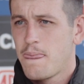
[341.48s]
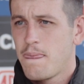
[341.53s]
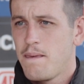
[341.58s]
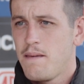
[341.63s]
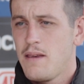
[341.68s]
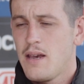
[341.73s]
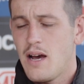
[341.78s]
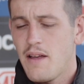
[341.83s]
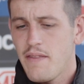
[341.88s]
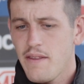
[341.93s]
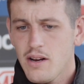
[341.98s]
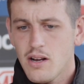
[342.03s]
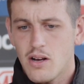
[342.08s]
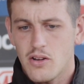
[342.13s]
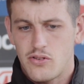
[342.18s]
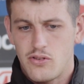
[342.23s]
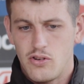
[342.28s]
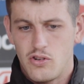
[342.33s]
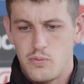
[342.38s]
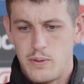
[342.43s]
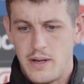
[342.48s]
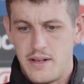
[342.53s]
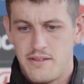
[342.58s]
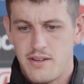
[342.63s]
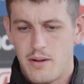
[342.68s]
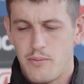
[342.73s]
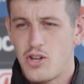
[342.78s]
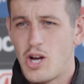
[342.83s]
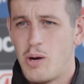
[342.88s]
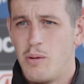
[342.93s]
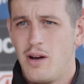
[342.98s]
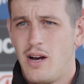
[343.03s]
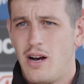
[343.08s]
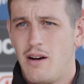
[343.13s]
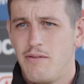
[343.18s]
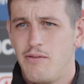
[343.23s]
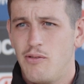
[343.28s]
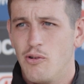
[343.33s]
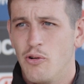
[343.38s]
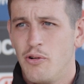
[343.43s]
Yeah, I think I'll still spend some time at
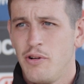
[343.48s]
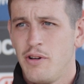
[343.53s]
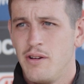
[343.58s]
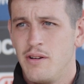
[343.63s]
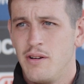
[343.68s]
half forward,